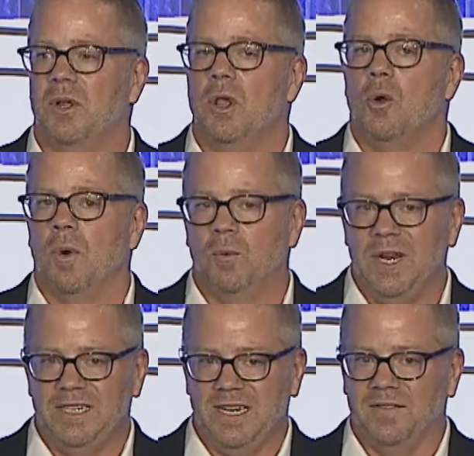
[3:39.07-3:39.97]
When we
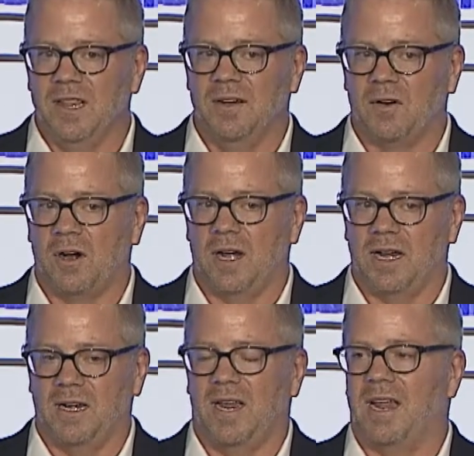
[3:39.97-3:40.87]
deliver
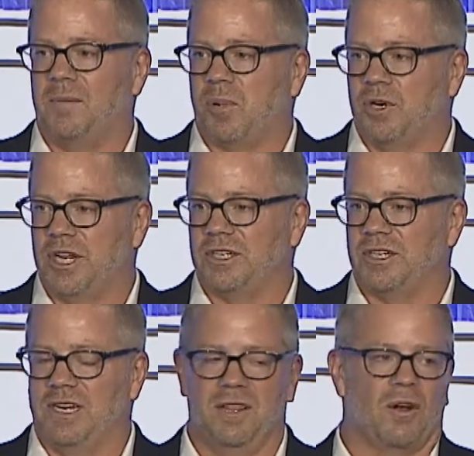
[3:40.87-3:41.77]
a prediction,
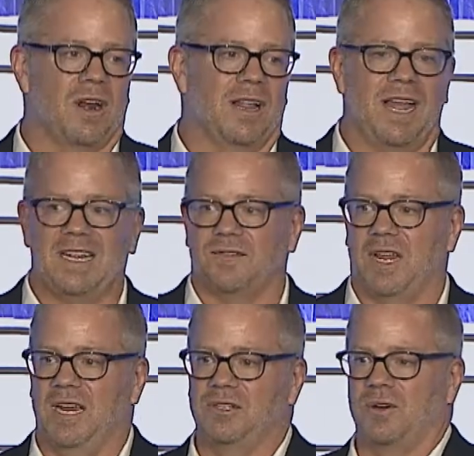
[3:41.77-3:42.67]
either on a
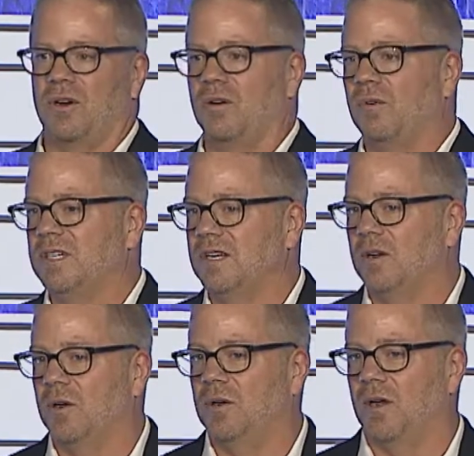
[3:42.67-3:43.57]
classification or
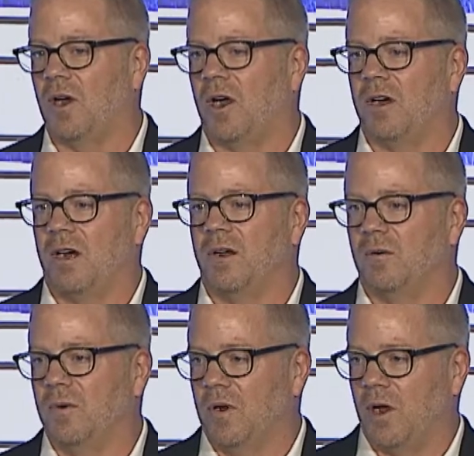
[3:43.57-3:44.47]

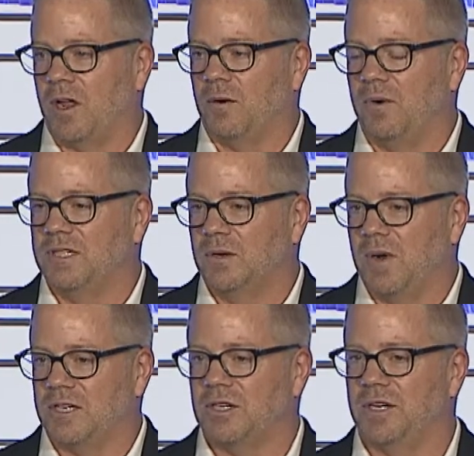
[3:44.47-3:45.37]
on a risk
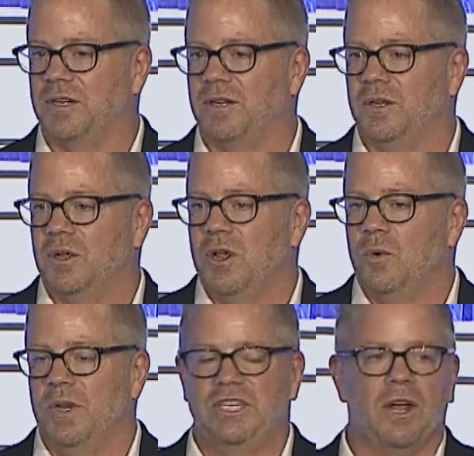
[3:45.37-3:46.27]
question, we
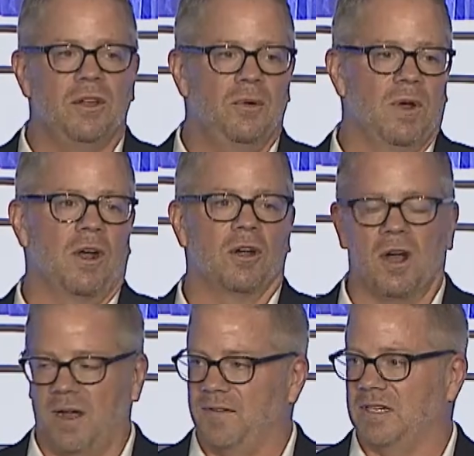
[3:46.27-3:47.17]
tell you what our
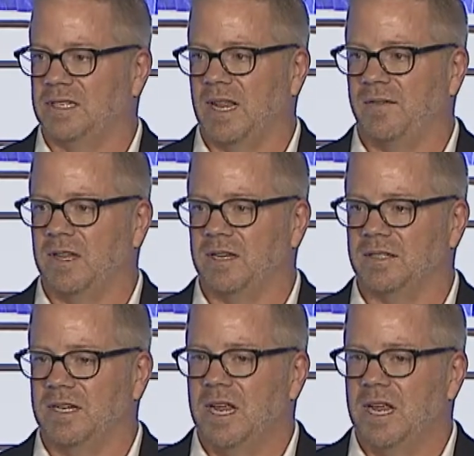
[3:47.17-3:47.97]
confidence level is.